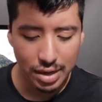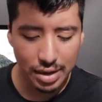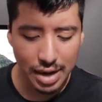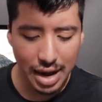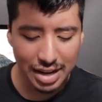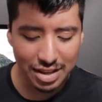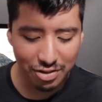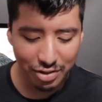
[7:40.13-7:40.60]

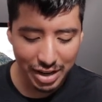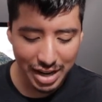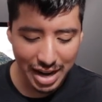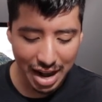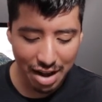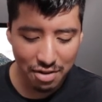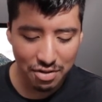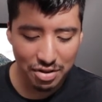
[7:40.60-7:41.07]
Next, we
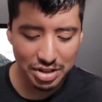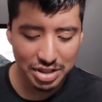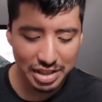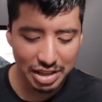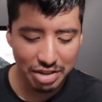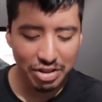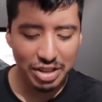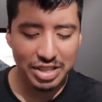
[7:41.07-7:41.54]
have
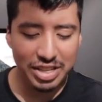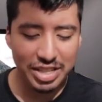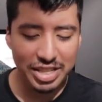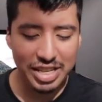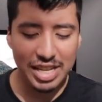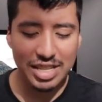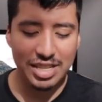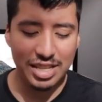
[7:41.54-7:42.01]
Siri
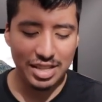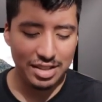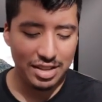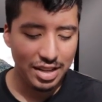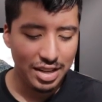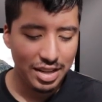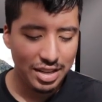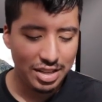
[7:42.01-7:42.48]
suggestions.